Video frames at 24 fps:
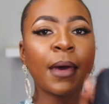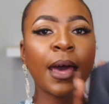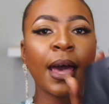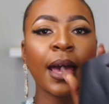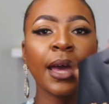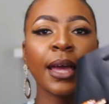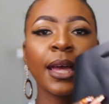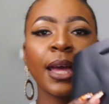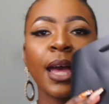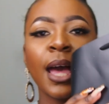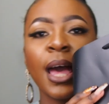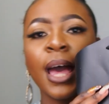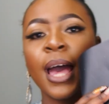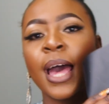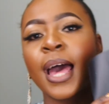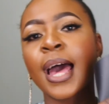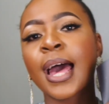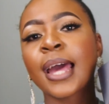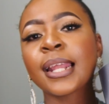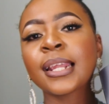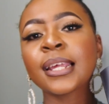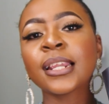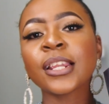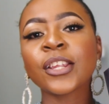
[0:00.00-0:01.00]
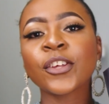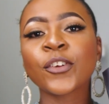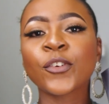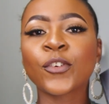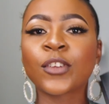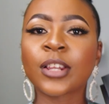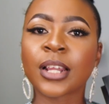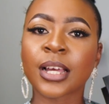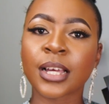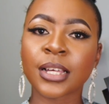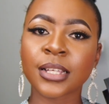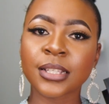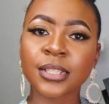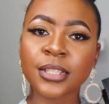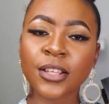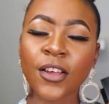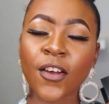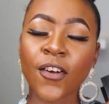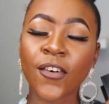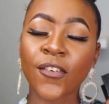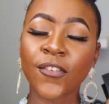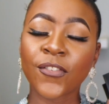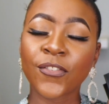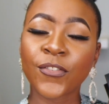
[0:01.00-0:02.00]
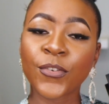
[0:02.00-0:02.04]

by Nangula's